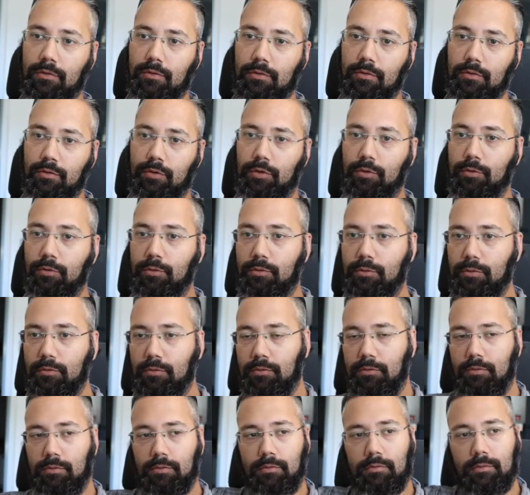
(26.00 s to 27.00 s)
two
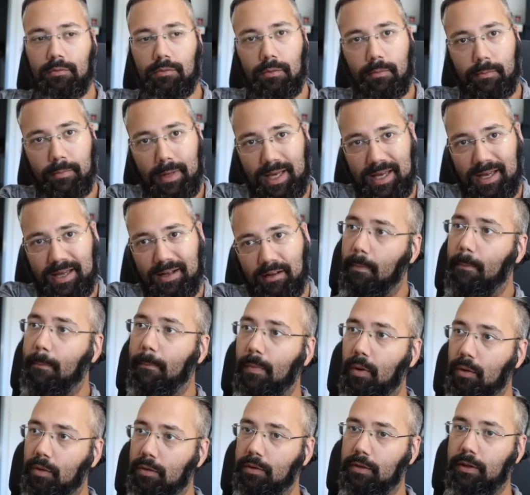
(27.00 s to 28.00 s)
main
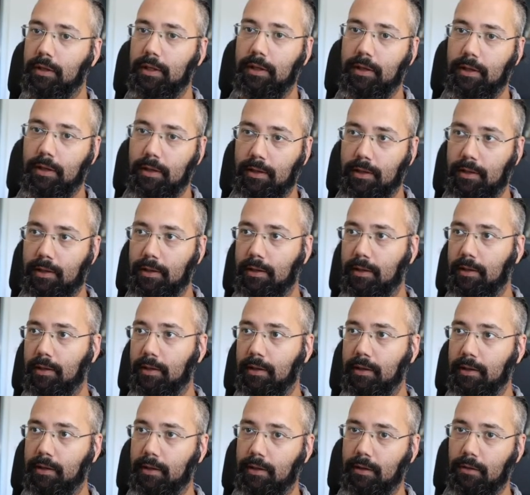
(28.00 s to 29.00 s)

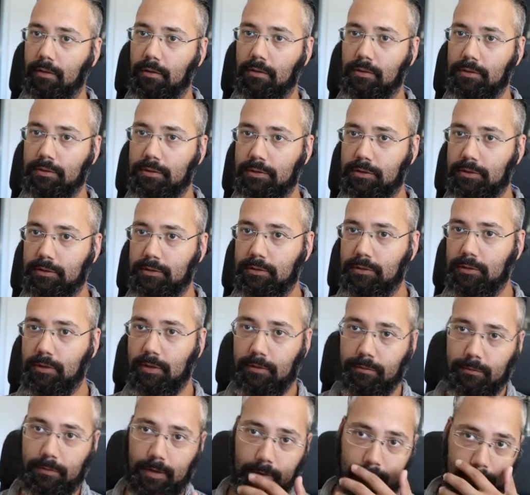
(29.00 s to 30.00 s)
bouldering halls in
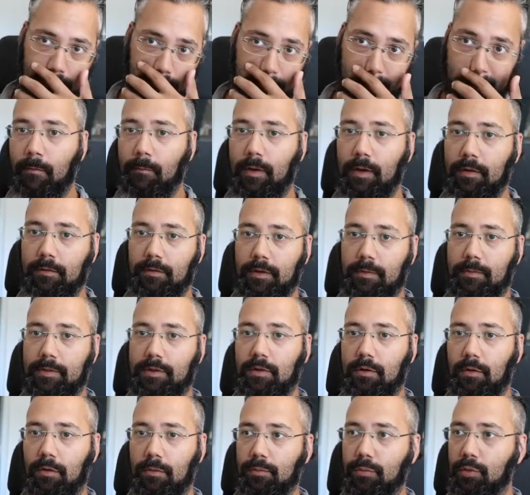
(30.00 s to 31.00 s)
Frankfurt. One of them is
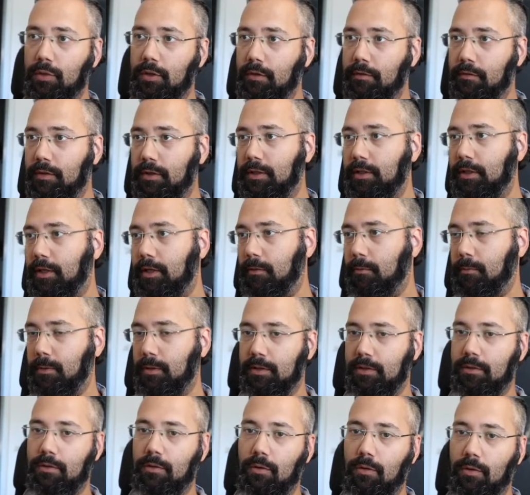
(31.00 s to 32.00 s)
called Buldern, the other one
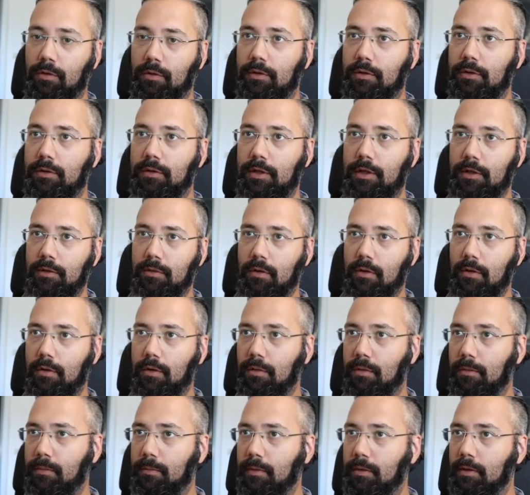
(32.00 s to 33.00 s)
is called Dino
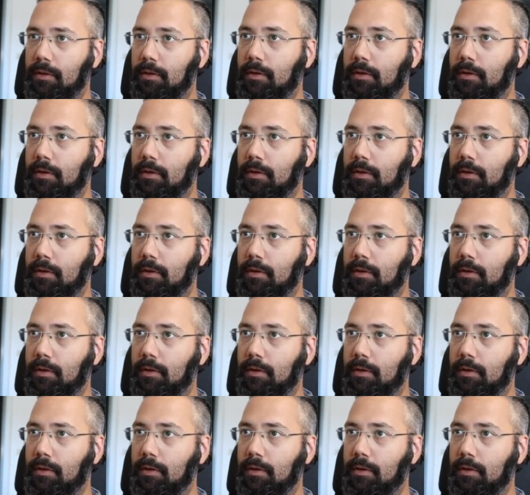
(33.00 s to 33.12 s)
Home,